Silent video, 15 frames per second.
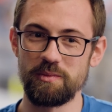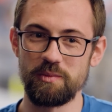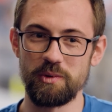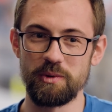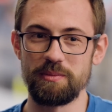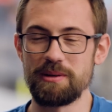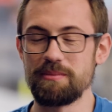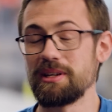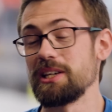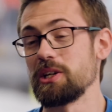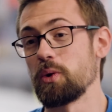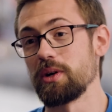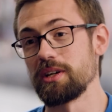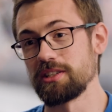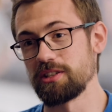would be me
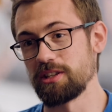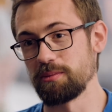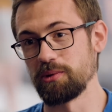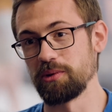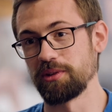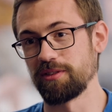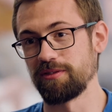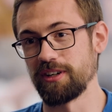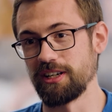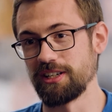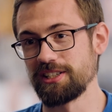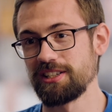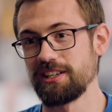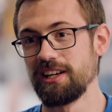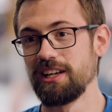going to the boulder
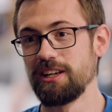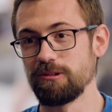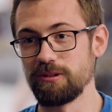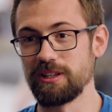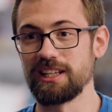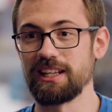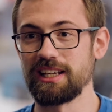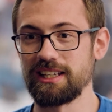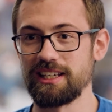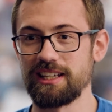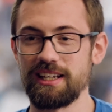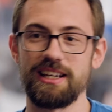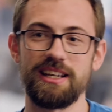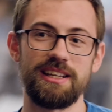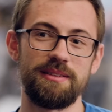first, really
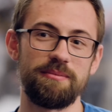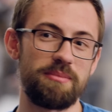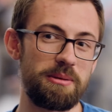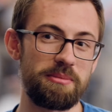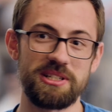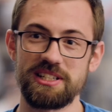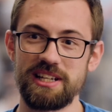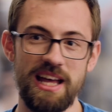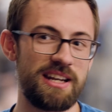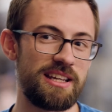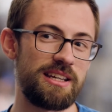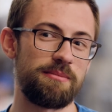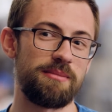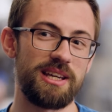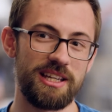liking it, maybe scanning
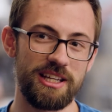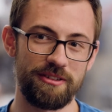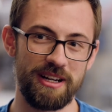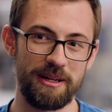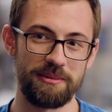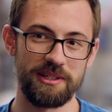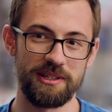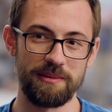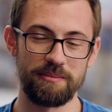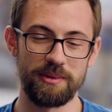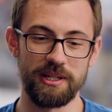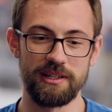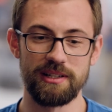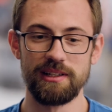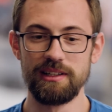it, making it a replica.
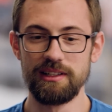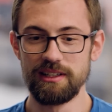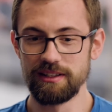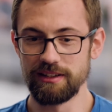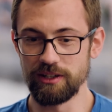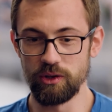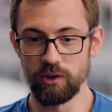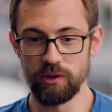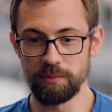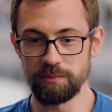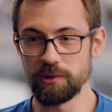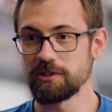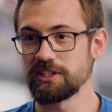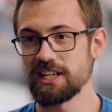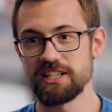But the whole
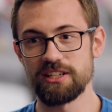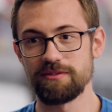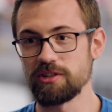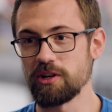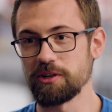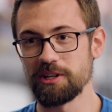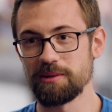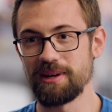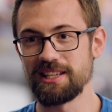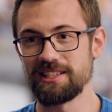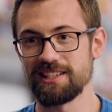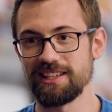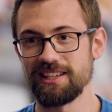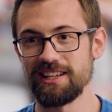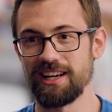process of
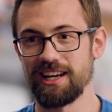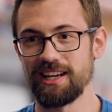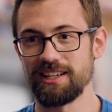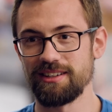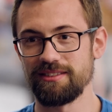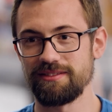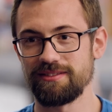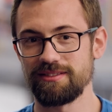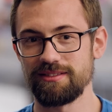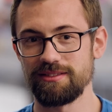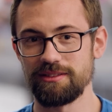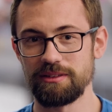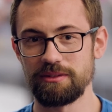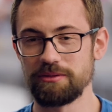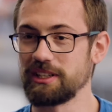documenting it, I
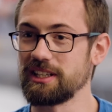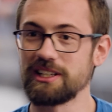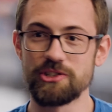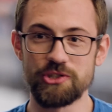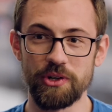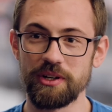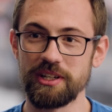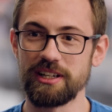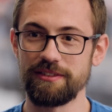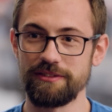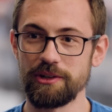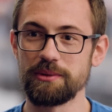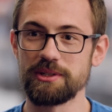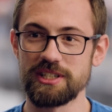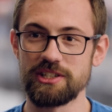really enjoyed. I
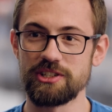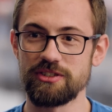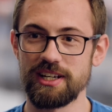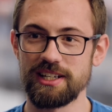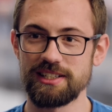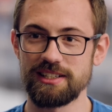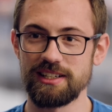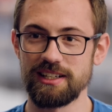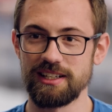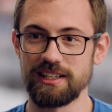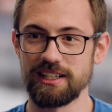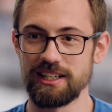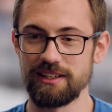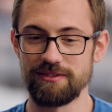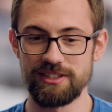thought it was interesting, and
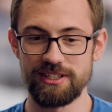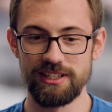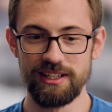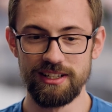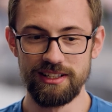it gives,